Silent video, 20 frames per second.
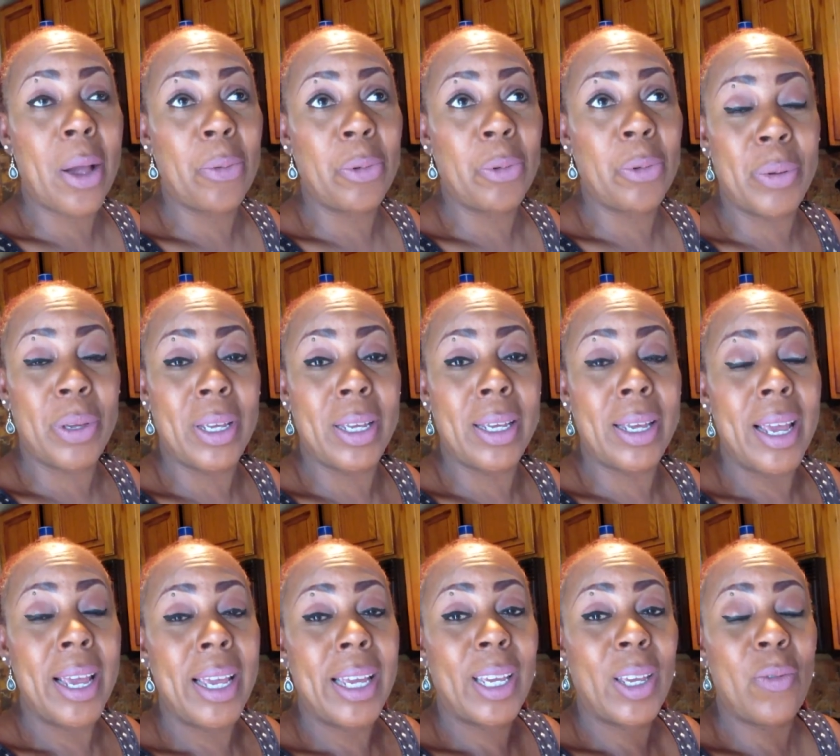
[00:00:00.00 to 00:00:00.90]
I will be
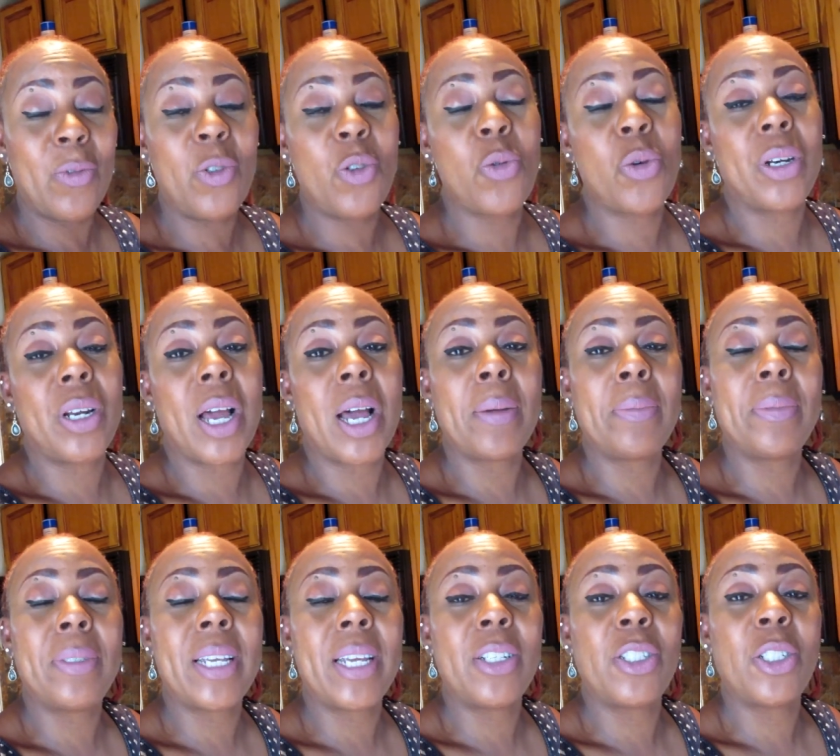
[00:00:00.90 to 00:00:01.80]
giving you an
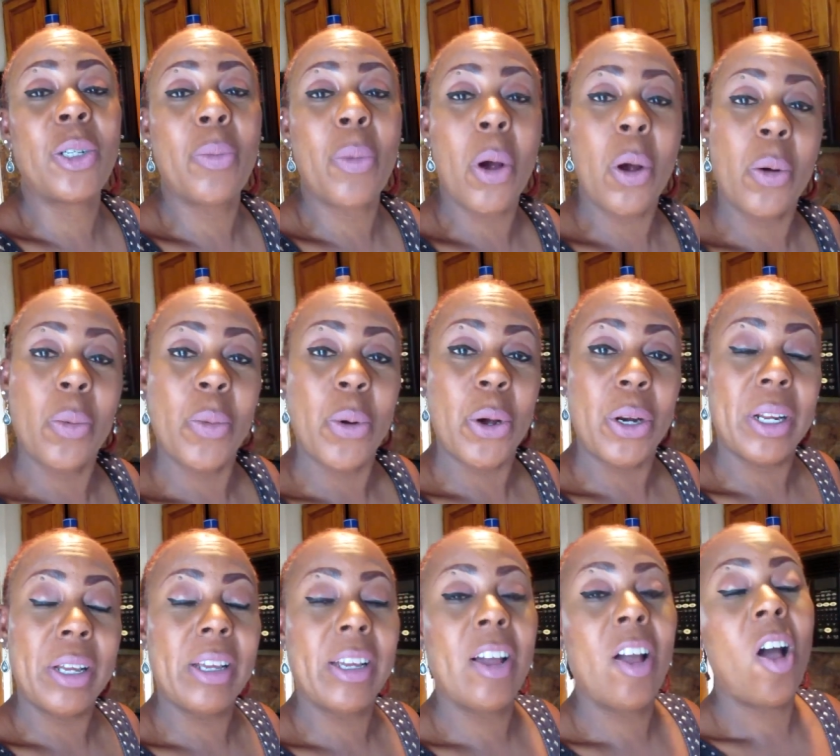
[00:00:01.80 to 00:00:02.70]
update tomorrow
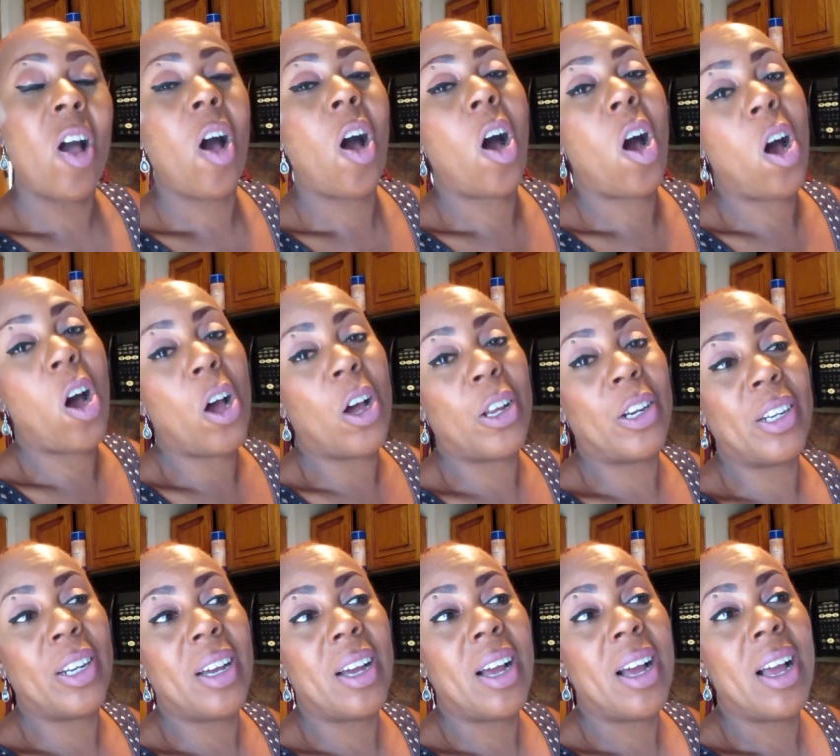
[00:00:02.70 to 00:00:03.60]
morning
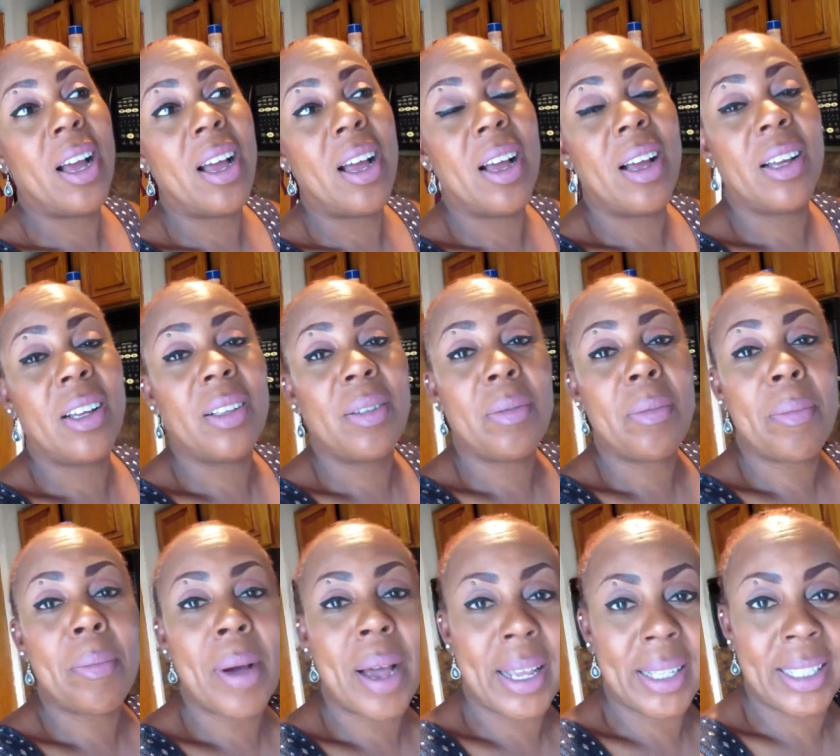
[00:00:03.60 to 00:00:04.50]
on
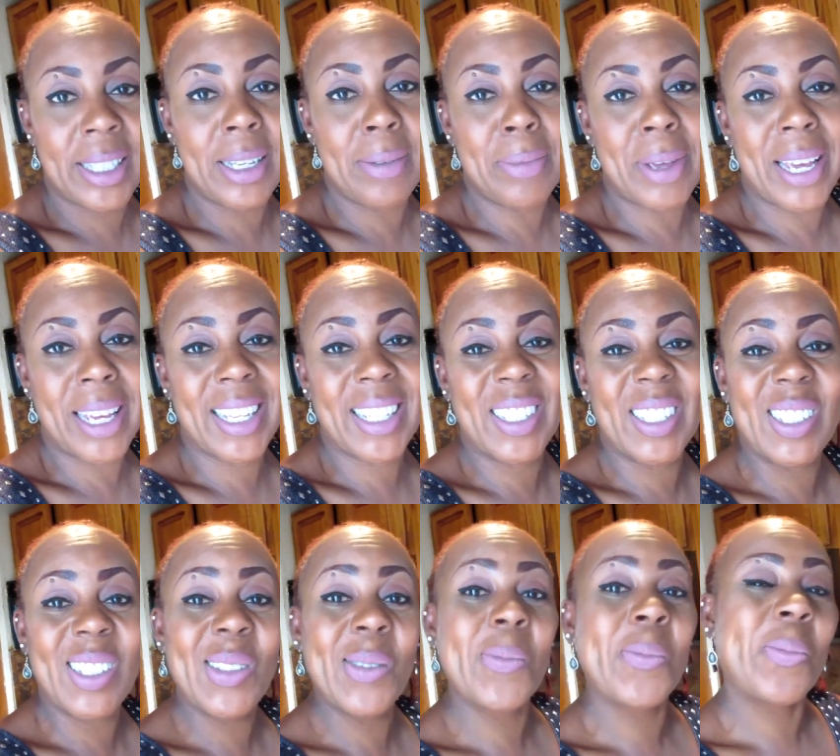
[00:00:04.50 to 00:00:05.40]
my tea
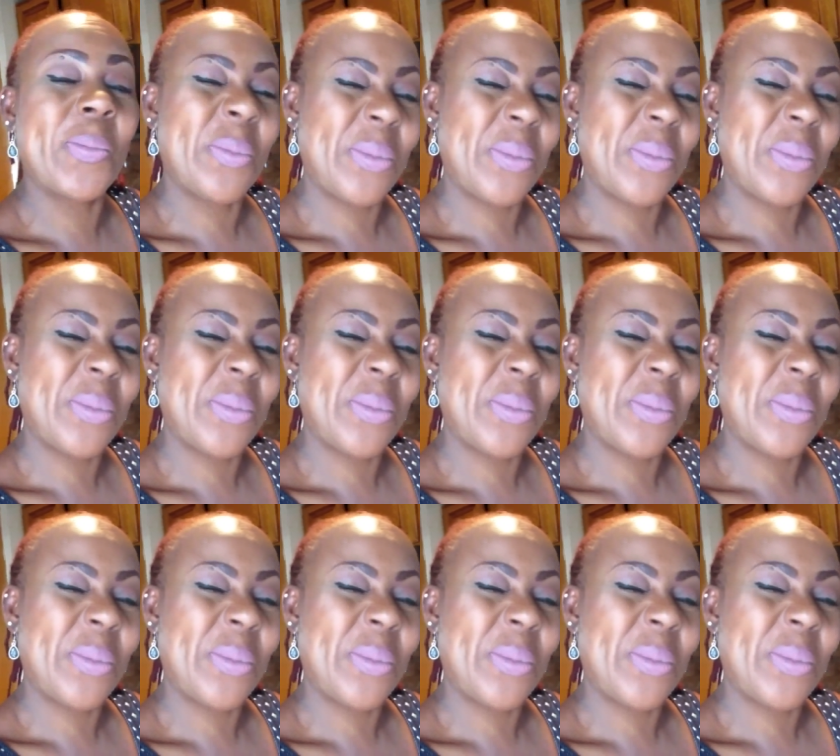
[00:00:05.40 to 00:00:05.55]
mix.